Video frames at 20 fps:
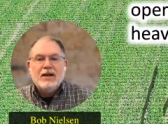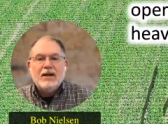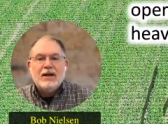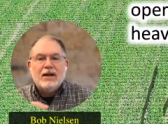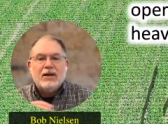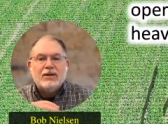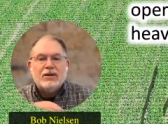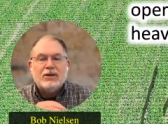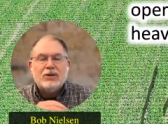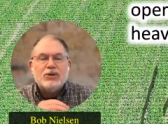
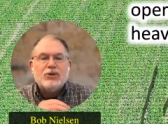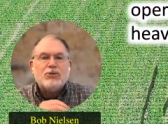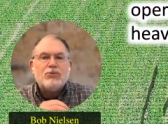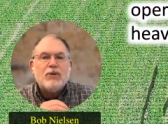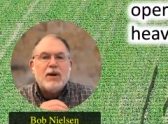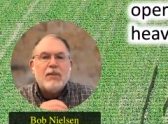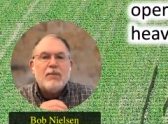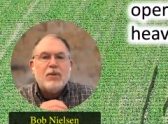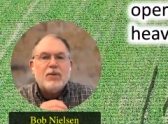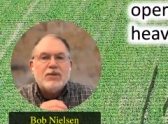and those
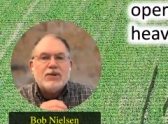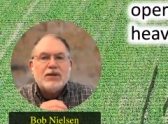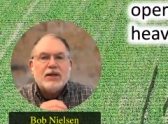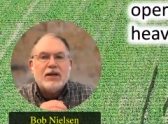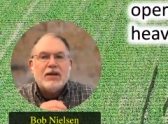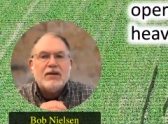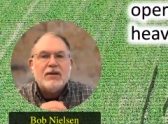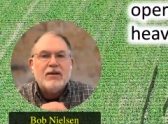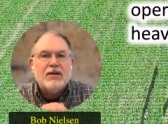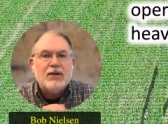
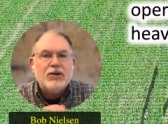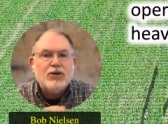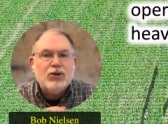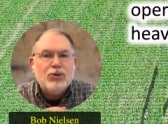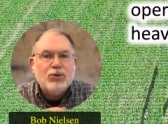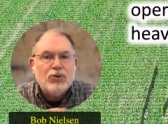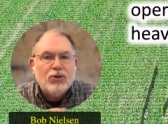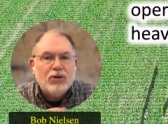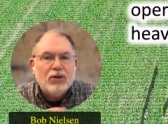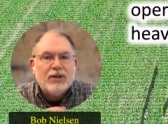represent the
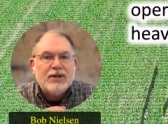dual